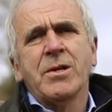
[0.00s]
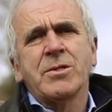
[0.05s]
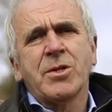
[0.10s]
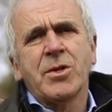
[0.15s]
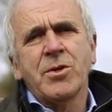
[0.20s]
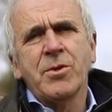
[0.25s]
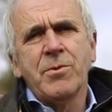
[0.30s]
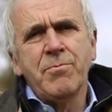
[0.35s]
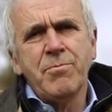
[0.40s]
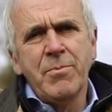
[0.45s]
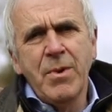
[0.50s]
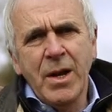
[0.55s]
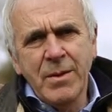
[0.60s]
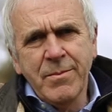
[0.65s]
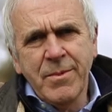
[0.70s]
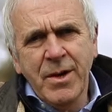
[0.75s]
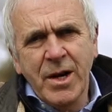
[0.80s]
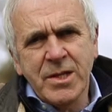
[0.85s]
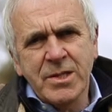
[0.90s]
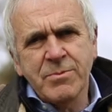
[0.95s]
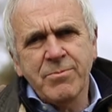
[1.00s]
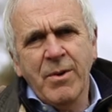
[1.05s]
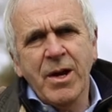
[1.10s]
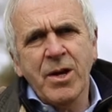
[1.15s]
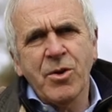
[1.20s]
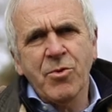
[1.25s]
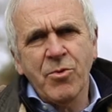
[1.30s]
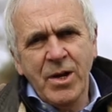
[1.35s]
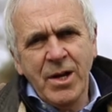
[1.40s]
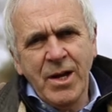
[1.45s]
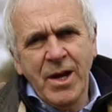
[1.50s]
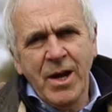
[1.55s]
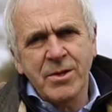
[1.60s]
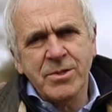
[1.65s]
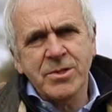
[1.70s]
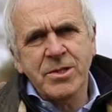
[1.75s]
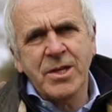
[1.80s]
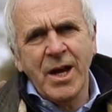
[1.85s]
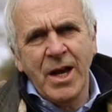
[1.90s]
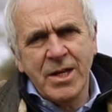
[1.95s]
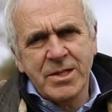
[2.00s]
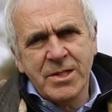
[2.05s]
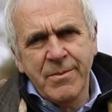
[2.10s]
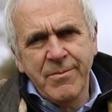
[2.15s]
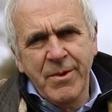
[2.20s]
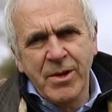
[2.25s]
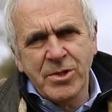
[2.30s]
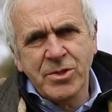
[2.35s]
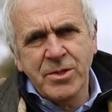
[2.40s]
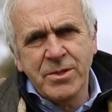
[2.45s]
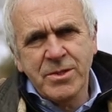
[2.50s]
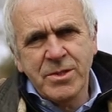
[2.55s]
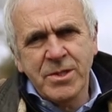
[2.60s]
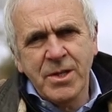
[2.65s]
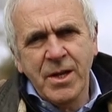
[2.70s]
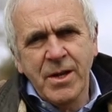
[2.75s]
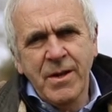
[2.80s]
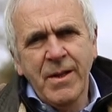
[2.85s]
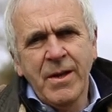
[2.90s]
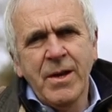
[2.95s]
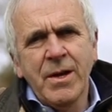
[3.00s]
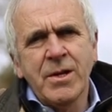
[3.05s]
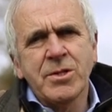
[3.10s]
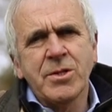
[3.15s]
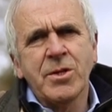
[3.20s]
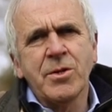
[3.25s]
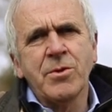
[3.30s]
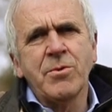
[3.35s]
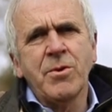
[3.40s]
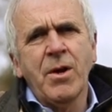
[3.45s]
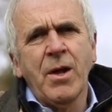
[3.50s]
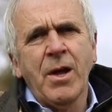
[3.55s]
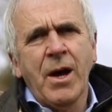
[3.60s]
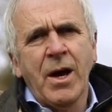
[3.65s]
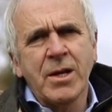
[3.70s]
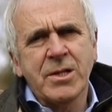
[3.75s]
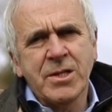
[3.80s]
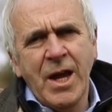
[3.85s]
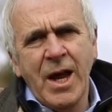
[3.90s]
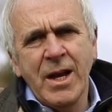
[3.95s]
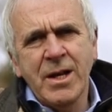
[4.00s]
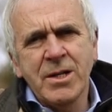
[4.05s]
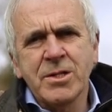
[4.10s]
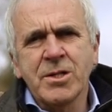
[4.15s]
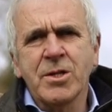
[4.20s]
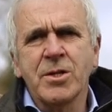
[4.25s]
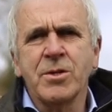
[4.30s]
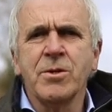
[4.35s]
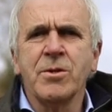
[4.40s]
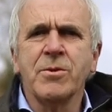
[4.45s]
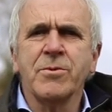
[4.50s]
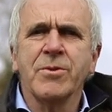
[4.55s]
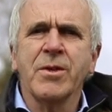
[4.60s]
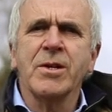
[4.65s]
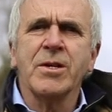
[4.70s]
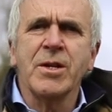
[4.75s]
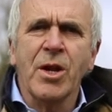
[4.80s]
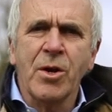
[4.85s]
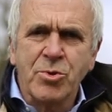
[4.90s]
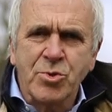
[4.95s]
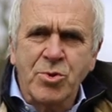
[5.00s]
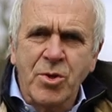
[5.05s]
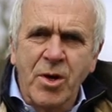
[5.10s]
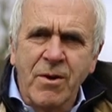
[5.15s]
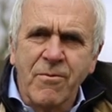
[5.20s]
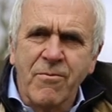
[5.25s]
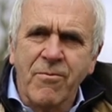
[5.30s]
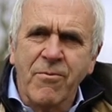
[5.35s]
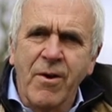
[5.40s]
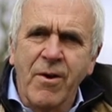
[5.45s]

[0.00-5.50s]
to minimize my greenhouse gas emissions, to attend to the nutrient